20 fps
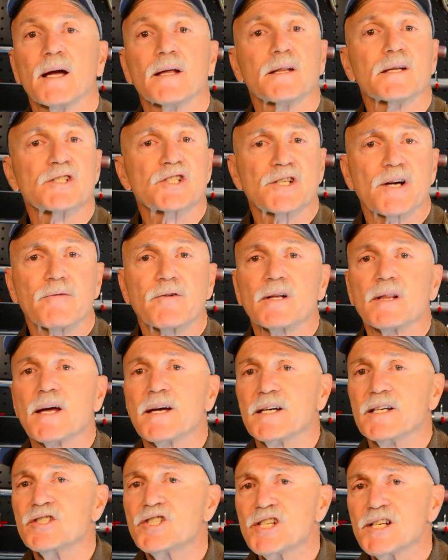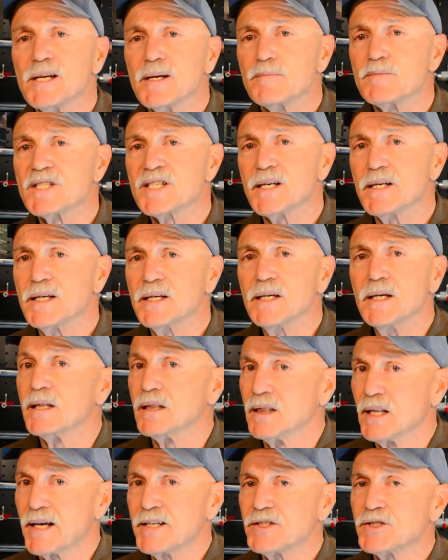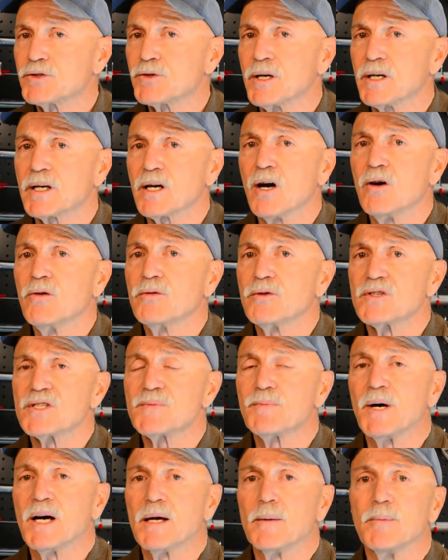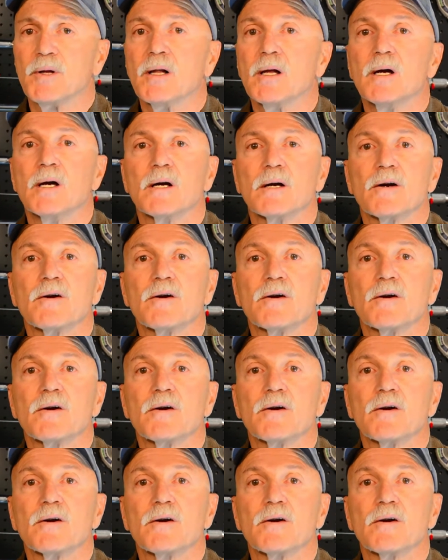and the Chevrolet and GMC Light Truck Owner's Bible